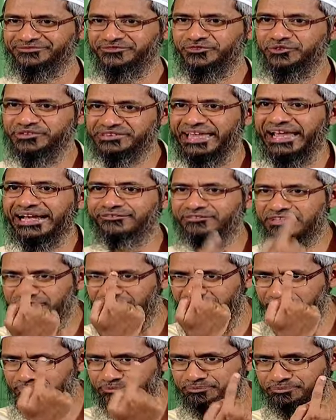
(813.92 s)
So with that, with
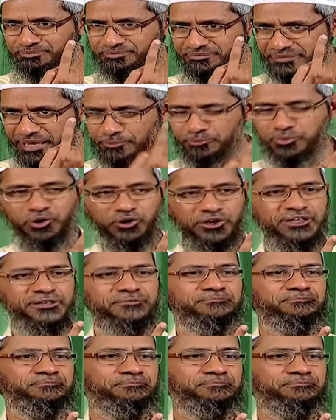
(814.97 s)
one employee,